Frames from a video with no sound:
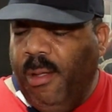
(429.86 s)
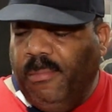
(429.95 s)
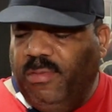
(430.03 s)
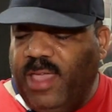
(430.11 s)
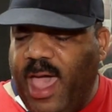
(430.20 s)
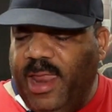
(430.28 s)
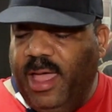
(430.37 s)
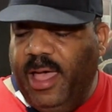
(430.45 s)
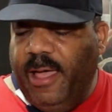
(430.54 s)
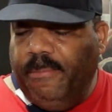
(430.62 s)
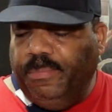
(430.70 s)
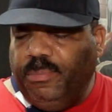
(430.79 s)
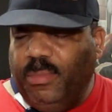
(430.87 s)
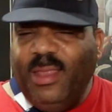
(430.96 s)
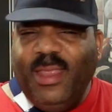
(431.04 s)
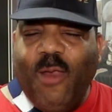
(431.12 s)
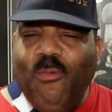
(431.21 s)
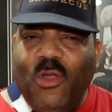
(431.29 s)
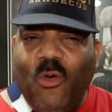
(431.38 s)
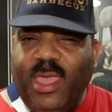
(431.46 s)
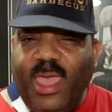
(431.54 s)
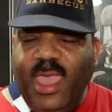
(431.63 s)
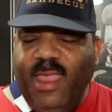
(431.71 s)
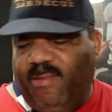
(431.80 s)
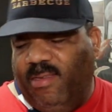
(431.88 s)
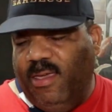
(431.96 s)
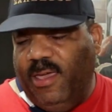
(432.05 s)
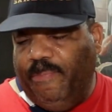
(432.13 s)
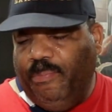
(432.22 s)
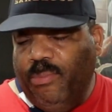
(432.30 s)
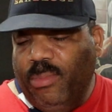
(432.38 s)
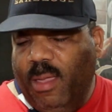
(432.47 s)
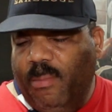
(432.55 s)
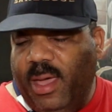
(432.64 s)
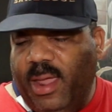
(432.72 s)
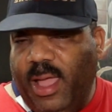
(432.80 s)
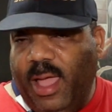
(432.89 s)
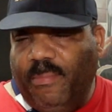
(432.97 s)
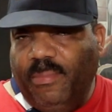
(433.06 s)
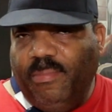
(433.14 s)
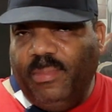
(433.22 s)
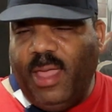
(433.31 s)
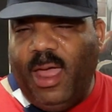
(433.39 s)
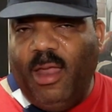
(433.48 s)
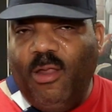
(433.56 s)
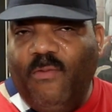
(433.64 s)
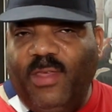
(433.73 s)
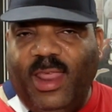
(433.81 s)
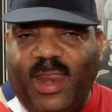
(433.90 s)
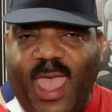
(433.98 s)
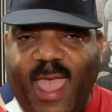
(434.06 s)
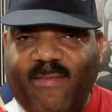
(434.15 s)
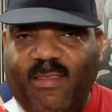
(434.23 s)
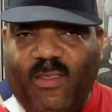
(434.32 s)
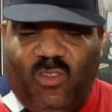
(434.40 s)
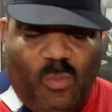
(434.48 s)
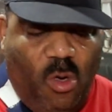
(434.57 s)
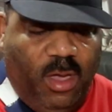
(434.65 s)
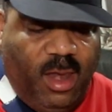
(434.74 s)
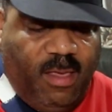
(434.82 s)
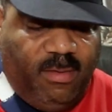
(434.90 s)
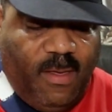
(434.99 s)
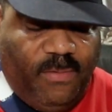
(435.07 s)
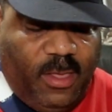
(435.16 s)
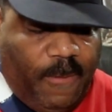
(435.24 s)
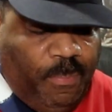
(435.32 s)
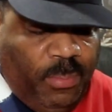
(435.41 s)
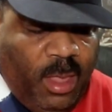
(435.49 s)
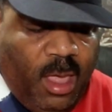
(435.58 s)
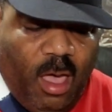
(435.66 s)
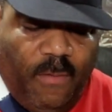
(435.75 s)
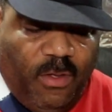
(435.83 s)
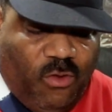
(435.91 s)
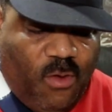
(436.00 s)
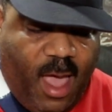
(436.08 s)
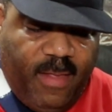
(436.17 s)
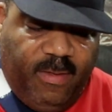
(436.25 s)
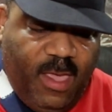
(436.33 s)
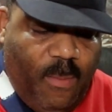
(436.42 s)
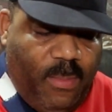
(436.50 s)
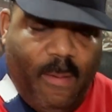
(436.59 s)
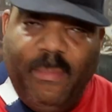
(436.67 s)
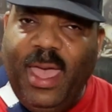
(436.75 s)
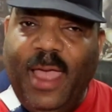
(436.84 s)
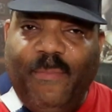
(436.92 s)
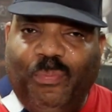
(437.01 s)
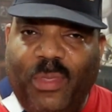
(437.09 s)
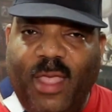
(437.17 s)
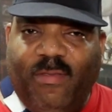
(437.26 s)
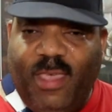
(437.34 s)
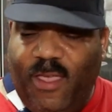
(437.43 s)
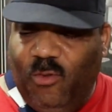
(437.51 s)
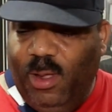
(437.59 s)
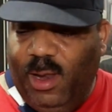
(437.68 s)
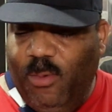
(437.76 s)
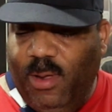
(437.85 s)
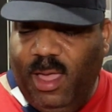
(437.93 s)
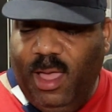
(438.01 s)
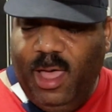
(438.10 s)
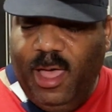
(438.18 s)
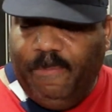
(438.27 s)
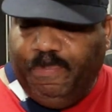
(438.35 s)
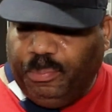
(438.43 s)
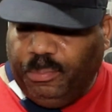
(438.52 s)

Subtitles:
It's got no heat to it, but I don't know if it enhances the smokiness of the tri-tip, but man, it tastes really, really good.